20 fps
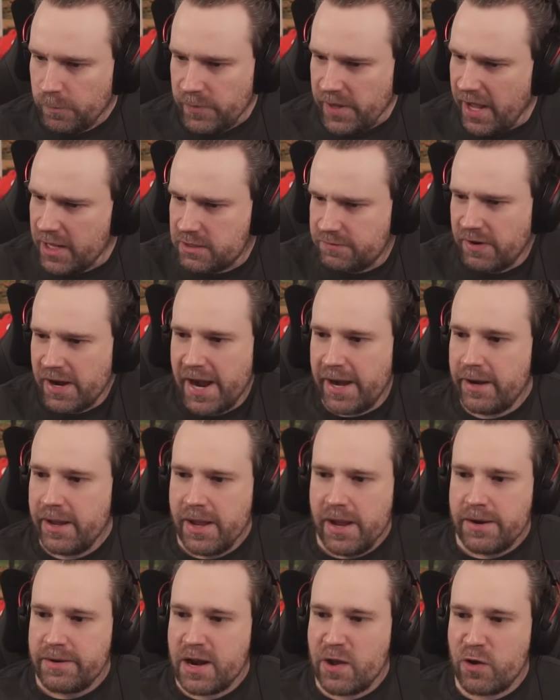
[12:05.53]
It's fine.
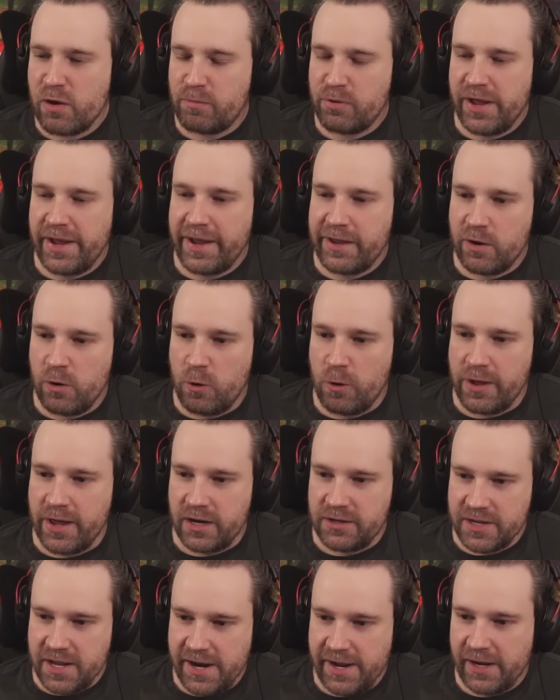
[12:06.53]
Not really playing it in a whole lot
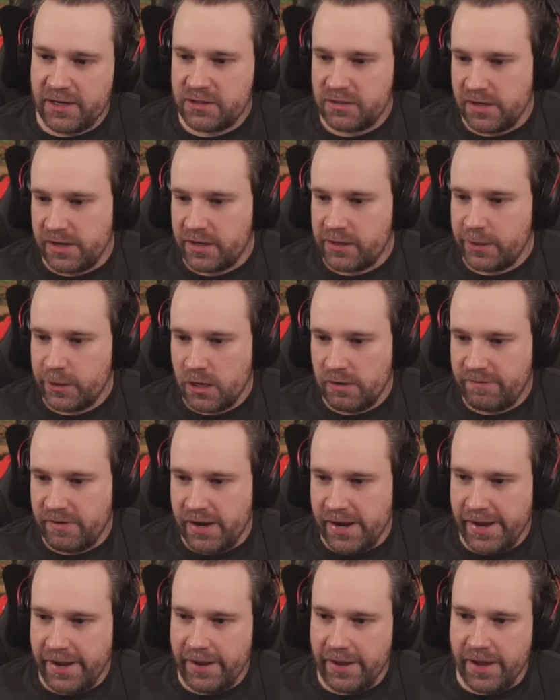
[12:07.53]
of settings, and to
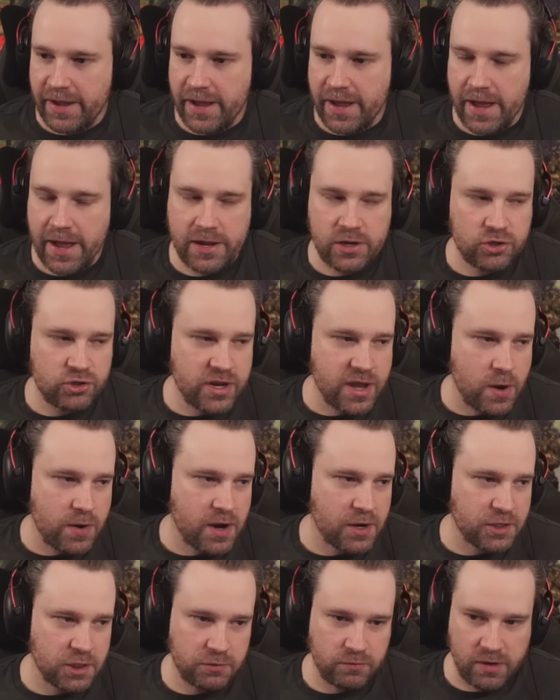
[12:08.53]
clarify, Shadow
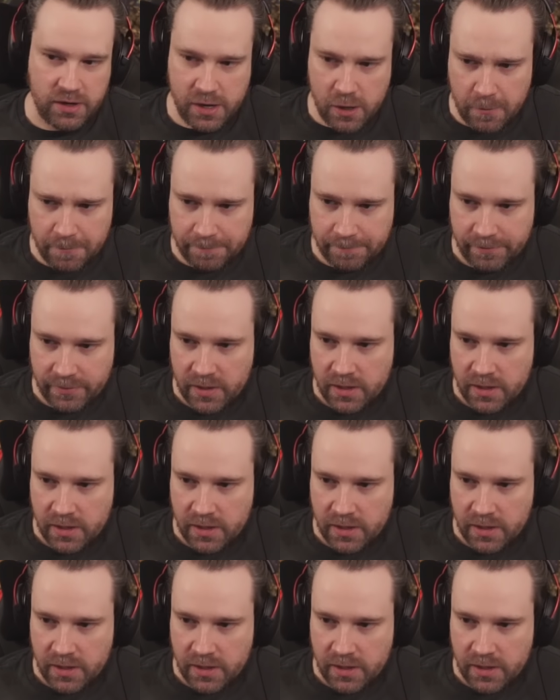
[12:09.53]
Touch is right here.